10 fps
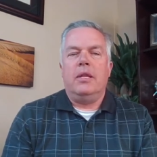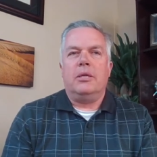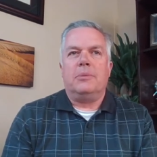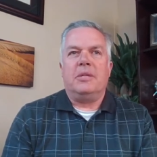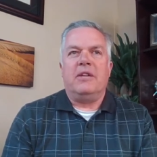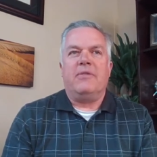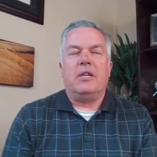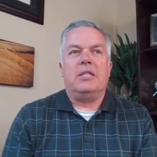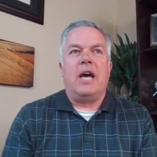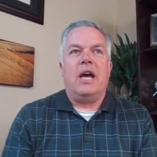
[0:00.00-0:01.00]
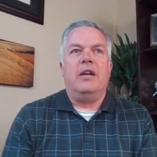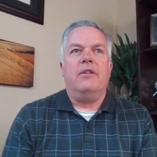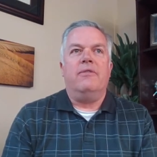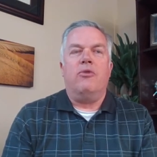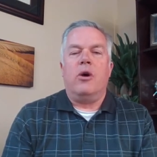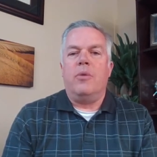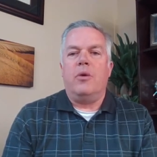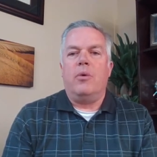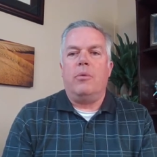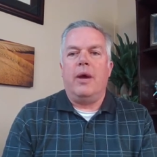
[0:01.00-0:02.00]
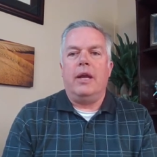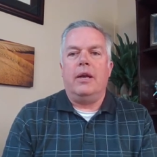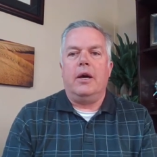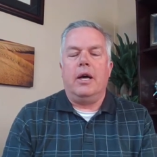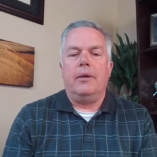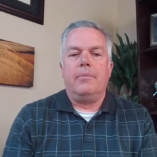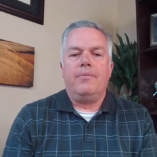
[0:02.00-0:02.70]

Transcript: the specific design of the form that we're waiting on.